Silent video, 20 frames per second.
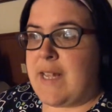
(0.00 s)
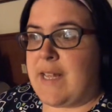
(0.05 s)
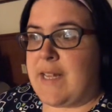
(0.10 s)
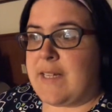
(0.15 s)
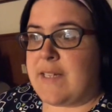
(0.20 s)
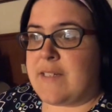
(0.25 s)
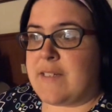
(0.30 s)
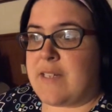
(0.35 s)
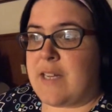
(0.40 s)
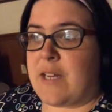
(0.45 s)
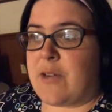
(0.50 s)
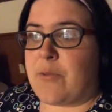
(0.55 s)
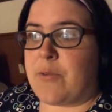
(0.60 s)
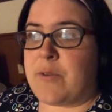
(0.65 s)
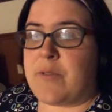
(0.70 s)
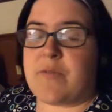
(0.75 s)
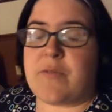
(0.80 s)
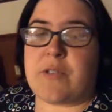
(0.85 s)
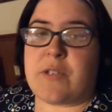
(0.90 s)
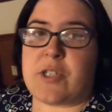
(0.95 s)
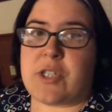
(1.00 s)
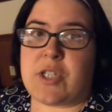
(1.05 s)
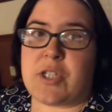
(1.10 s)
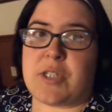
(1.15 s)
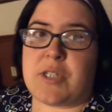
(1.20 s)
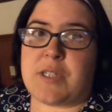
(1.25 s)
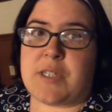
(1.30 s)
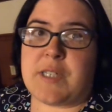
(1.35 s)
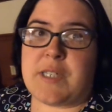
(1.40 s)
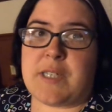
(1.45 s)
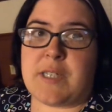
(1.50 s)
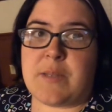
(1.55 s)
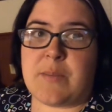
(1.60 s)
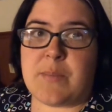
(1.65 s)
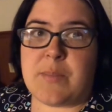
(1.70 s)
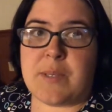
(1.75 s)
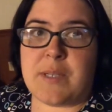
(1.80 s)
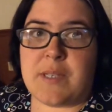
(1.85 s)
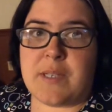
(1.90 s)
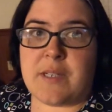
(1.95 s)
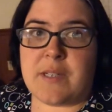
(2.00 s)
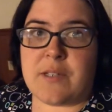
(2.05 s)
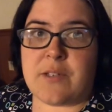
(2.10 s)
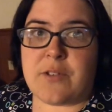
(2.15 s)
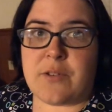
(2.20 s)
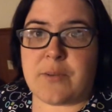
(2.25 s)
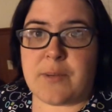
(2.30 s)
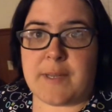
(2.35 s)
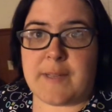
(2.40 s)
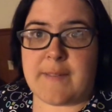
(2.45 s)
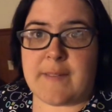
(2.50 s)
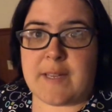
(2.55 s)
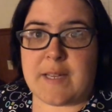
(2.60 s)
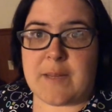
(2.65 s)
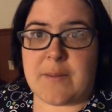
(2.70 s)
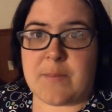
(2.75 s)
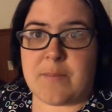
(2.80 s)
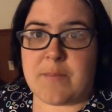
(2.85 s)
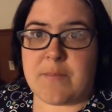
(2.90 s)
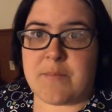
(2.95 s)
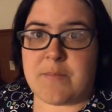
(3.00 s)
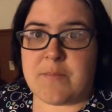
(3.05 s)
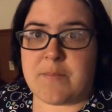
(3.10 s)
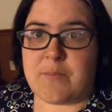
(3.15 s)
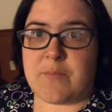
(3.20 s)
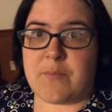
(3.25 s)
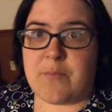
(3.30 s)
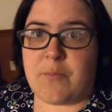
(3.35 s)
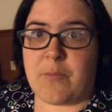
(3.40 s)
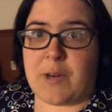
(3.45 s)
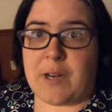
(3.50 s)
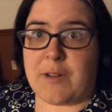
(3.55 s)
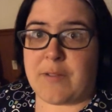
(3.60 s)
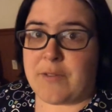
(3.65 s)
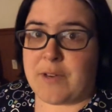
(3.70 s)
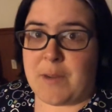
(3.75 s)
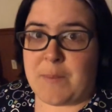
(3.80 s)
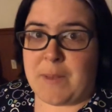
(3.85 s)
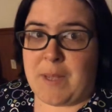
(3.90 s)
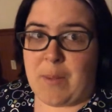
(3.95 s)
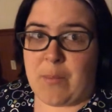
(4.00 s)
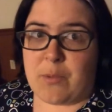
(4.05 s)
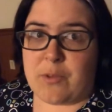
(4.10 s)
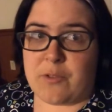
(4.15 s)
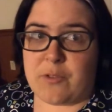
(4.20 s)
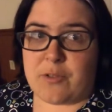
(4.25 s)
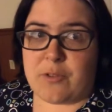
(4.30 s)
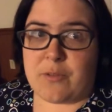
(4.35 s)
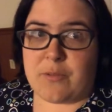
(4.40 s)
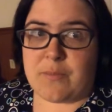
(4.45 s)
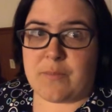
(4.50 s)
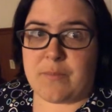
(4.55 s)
and I will for sure keep doing them whenever I'm able to.